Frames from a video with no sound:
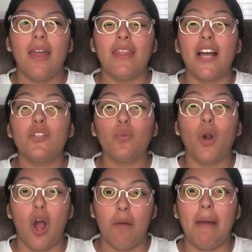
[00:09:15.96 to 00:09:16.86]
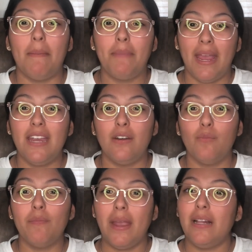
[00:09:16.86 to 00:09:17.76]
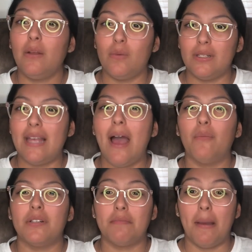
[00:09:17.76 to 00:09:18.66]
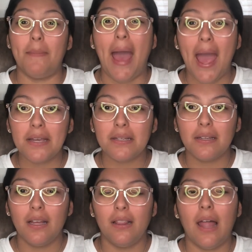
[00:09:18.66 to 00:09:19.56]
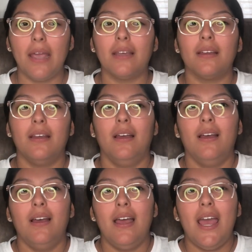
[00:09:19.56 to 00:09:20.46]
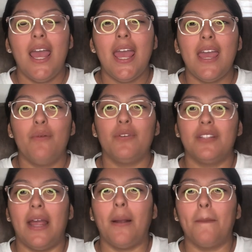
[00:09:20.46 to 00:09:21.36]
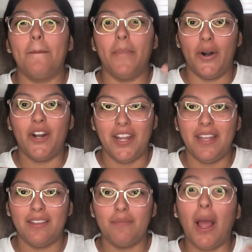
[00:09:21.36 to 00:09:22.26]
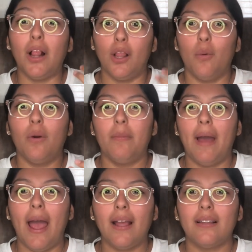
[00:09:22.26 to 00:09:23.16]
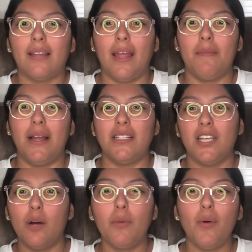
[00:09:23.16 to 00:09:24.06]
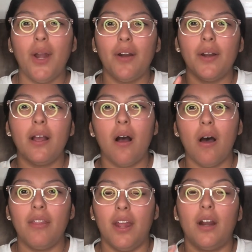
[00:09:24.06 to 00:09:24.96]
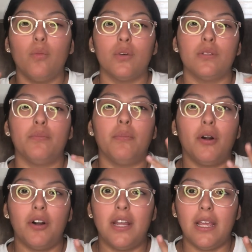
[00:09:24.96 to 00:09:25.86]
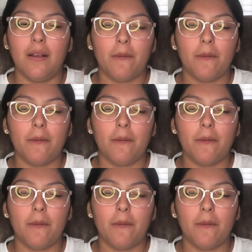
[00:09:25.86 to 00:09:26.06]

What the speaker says: that's where all my pain mainly was my back. Like it was like burning my lower back, like my tailbone area, all there was burning,